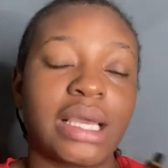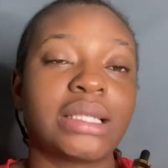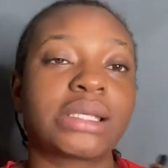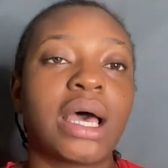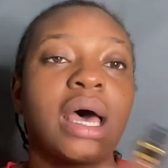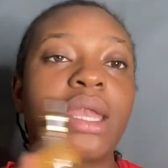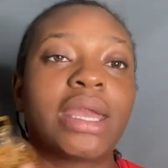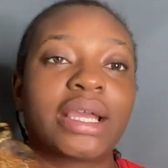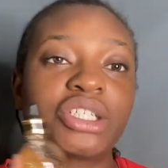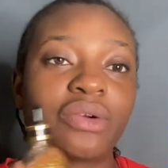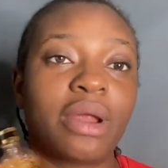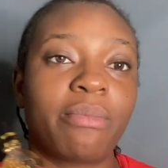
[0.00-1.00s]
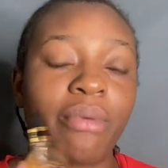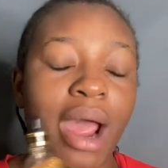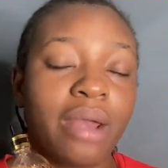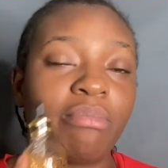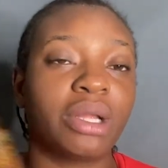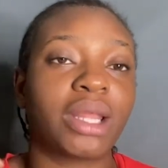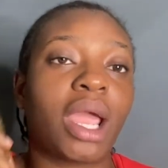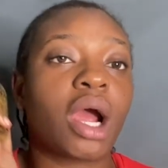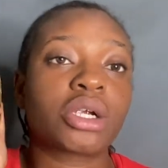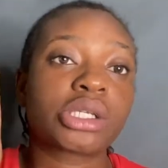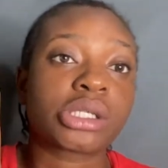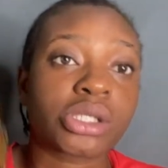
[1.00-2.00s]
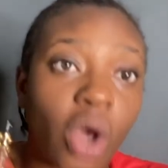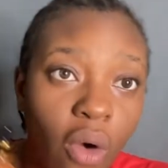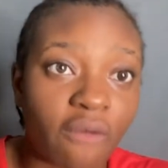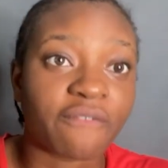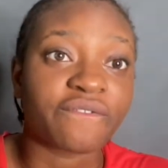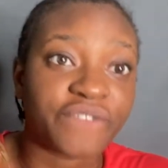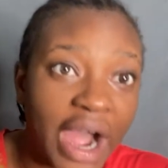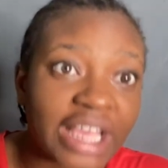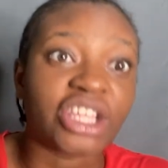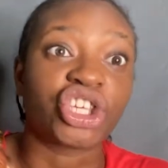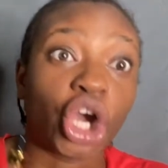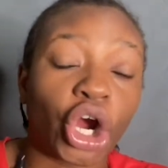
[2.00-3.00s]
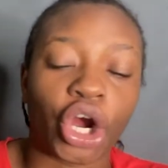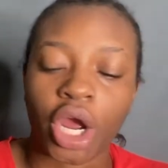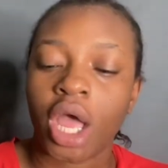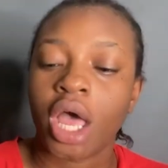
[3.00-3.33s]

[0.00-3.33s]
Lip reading: It's a Nigerian brand, but they are so fire.